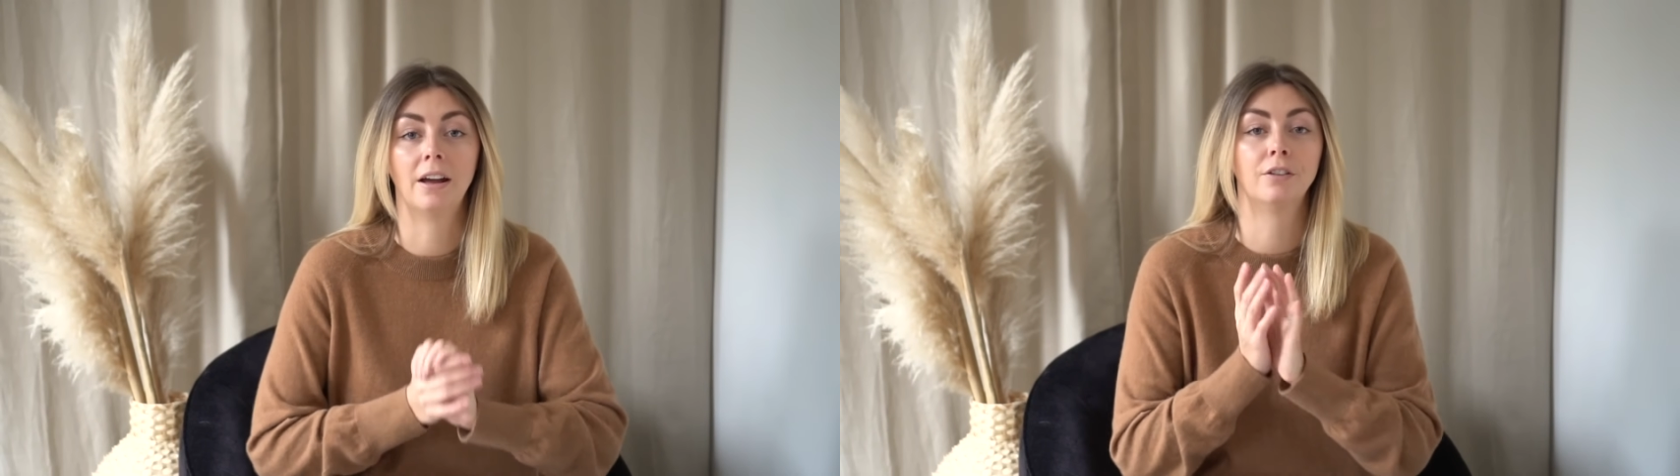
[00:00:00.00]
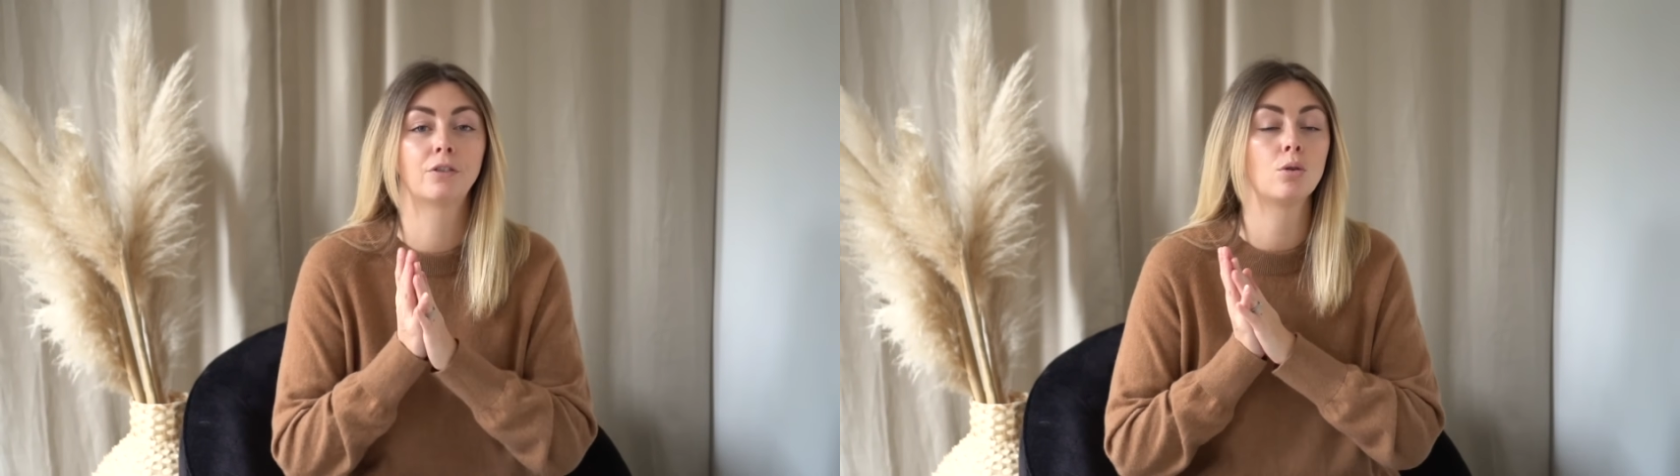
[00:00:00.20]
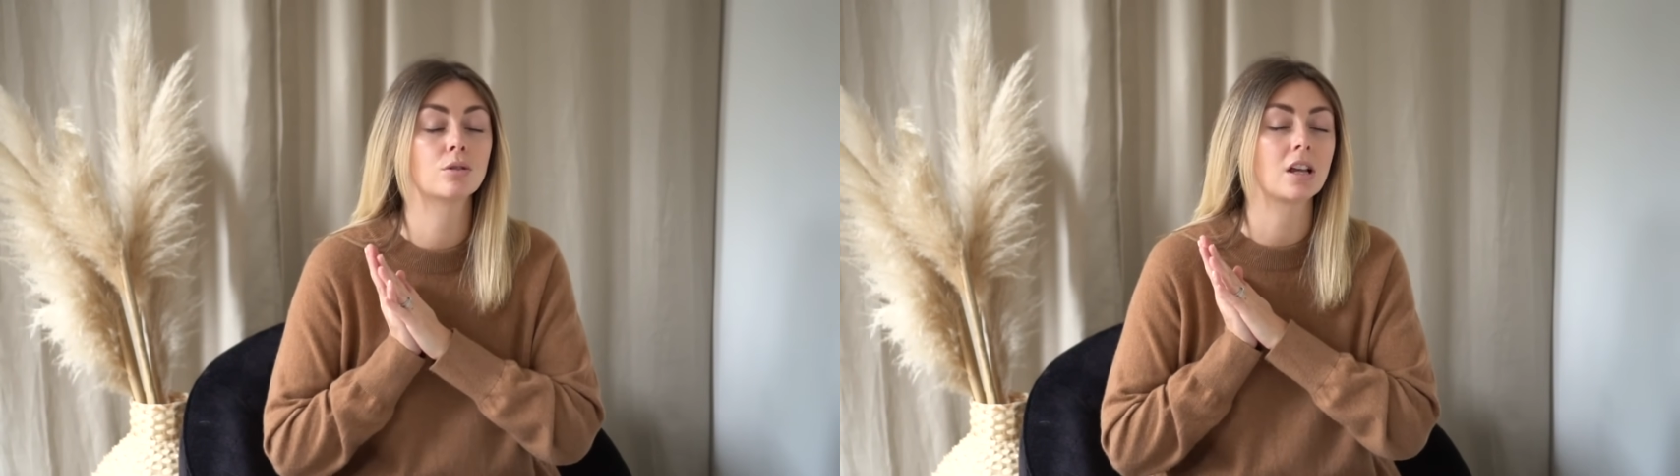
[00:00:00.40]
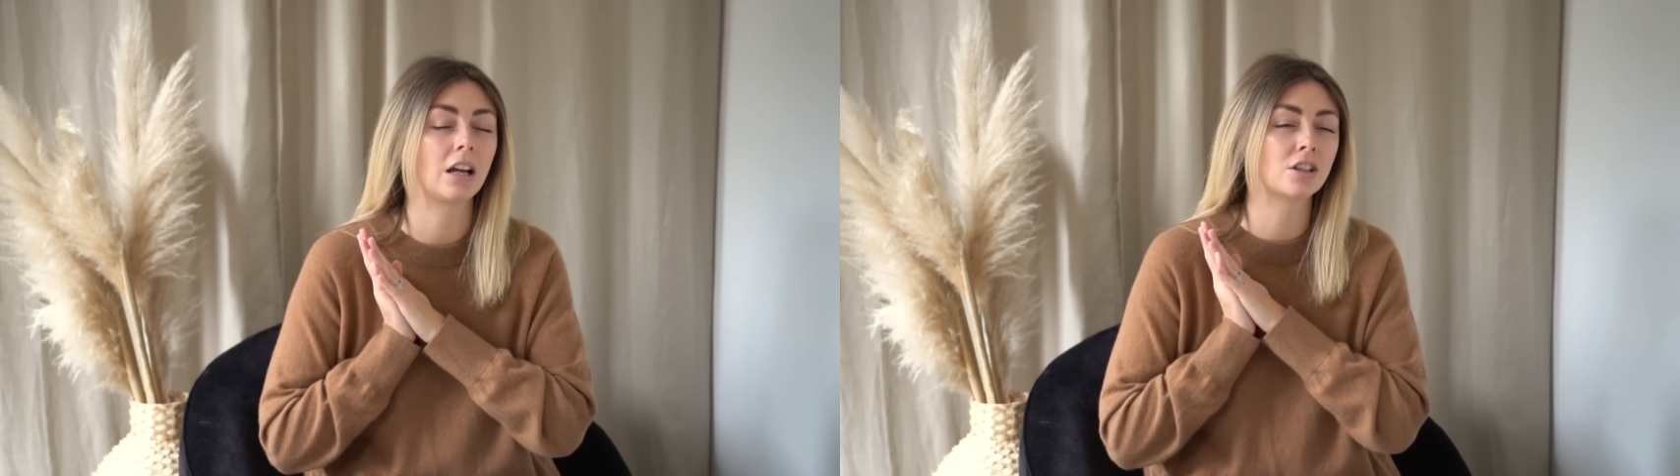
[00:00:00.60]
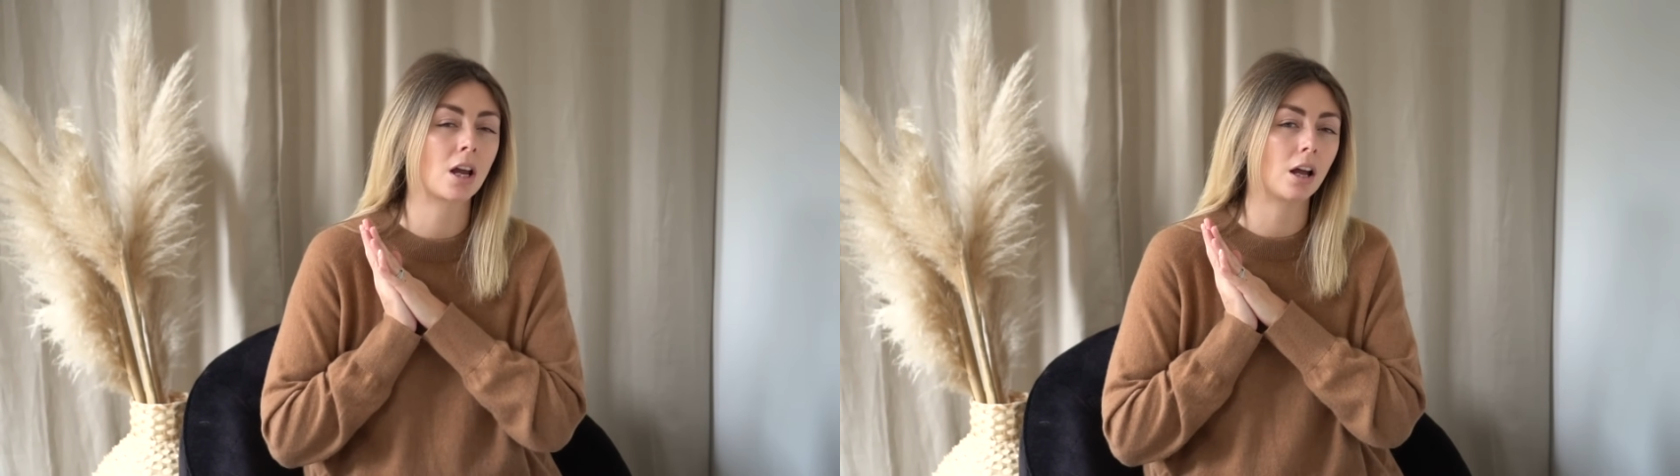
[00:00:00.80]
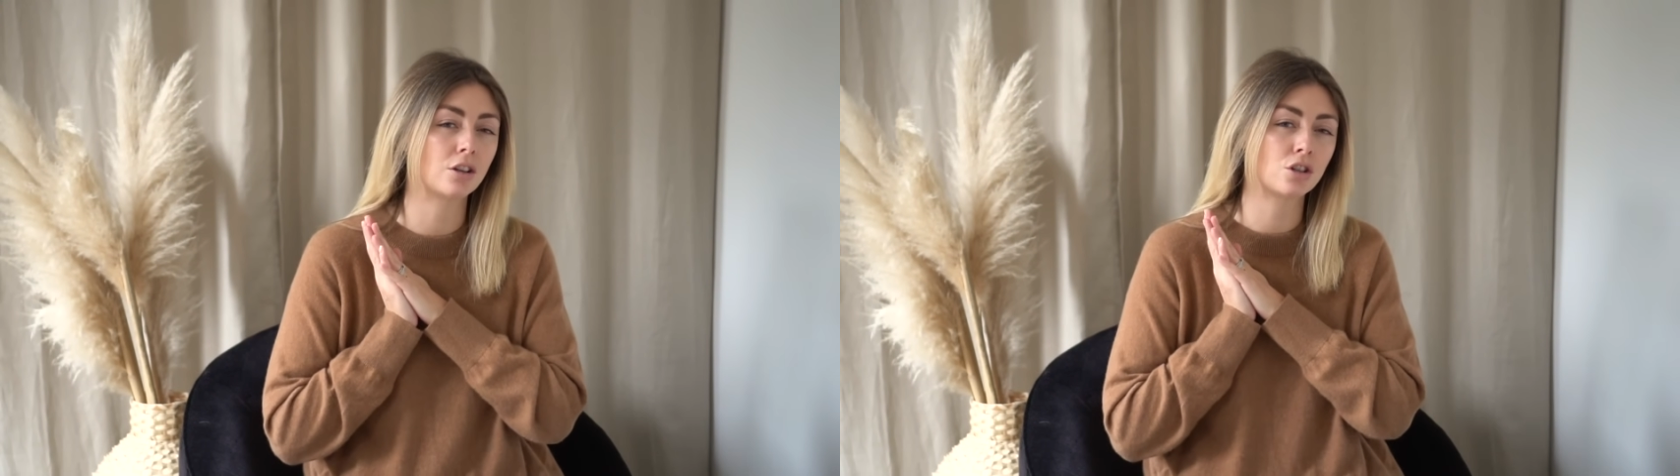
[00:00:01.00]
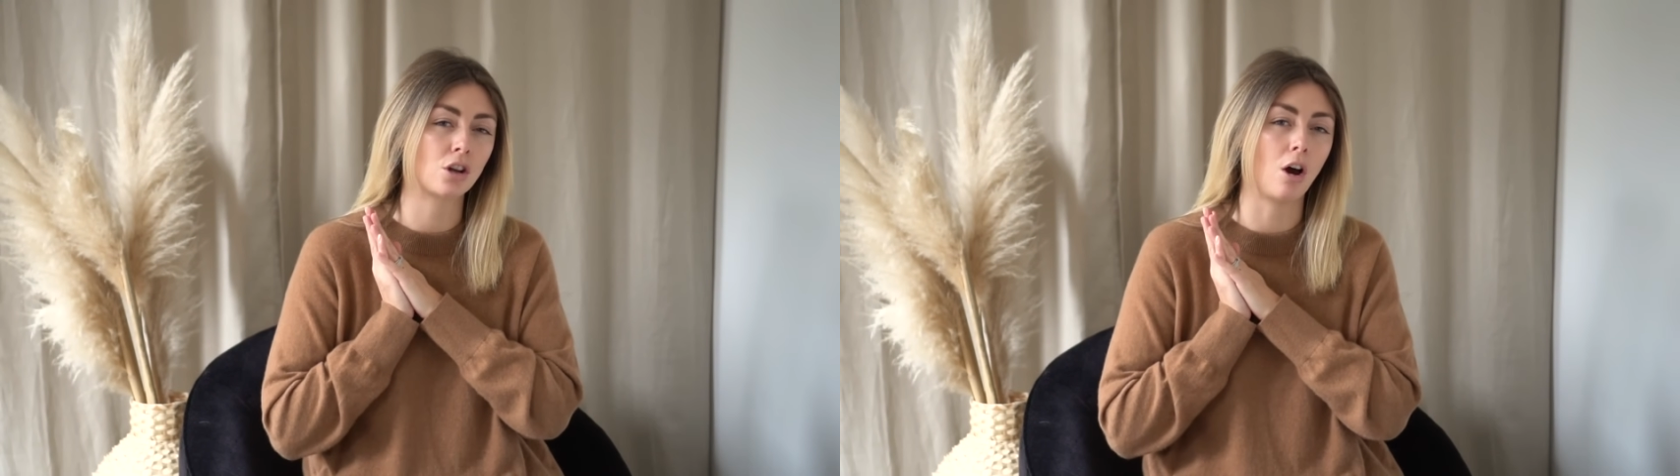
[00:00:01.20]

and of course I touched